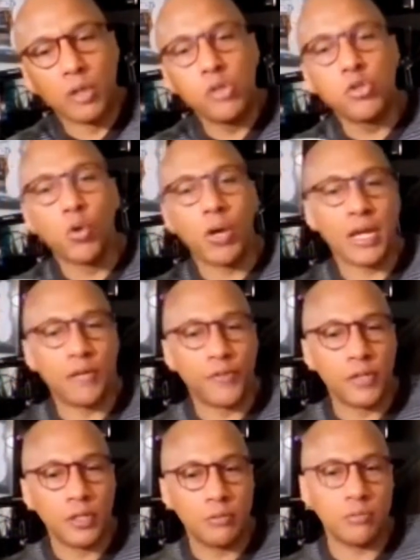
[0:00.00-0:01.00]
do an
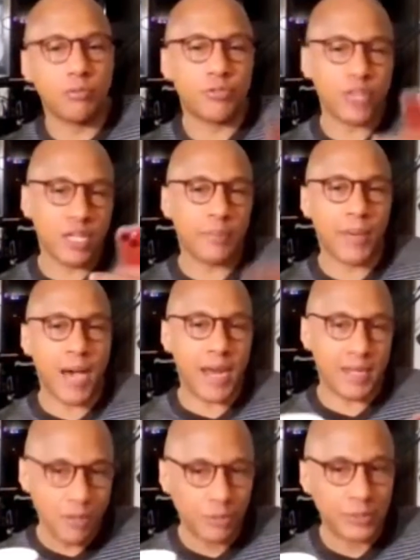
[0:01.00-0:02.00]
interview, you think
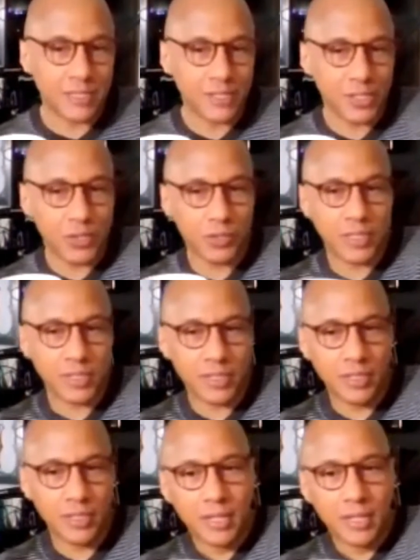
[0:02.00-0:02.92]
about it, you listen to it.